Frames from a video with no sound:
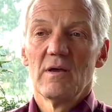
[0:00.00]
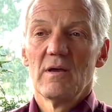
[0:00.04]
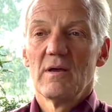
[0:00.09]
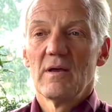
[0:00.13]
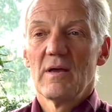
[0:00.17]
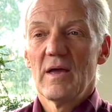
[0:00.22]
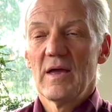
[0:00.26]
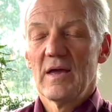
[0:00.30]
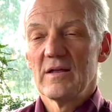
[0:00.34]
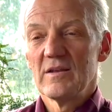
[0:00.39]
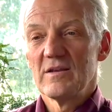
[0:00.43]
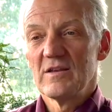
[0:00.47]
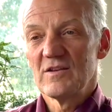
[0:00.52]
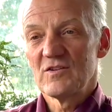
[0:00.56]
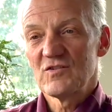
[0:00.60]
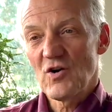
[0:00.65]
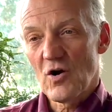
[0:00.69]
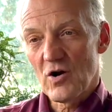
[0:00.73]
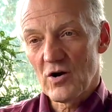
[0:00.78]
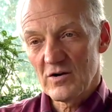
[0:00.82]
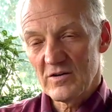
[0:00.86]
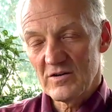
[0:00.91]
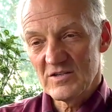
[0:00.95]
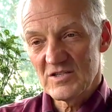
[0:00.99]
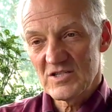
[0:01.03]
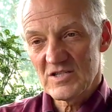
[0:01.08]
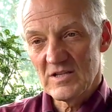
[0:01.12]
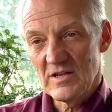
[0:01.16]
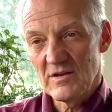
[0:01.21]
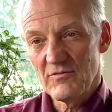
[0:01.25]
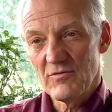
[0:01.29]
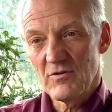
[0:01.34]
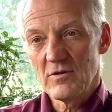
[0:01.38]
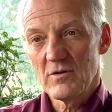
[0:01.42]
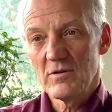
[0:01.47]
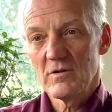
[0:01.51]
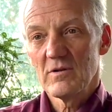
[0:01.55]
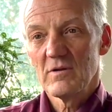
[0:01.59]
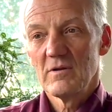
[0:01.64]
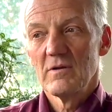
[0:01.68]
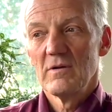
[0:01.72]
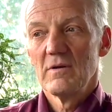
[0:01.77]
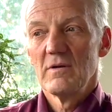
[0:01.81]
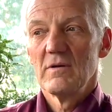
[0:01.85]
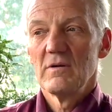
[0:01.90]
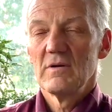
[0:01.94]
and its hardness level,
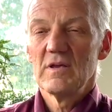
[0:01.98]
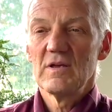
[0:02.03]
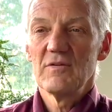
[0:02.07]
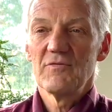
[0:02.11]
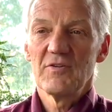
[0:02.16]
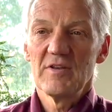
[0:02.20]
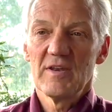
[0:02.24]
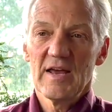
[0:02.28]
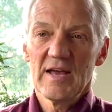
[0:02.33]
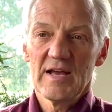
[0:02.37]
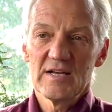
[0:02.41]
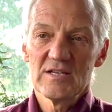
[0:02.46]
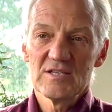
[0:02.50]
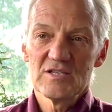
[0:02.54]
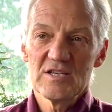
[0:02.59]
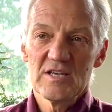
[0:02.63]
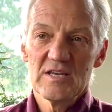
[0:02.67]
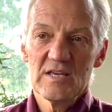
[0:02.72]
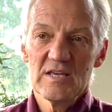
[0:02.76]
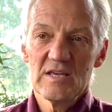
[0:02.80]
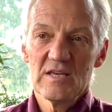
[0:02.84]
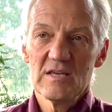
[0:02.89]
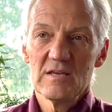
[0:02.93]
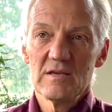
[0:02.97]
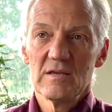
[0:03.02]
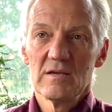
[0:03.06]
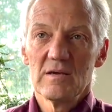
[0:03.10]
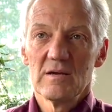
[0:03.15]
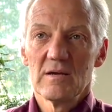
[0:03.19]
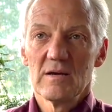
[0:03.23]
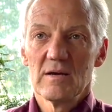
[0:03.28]
if it has any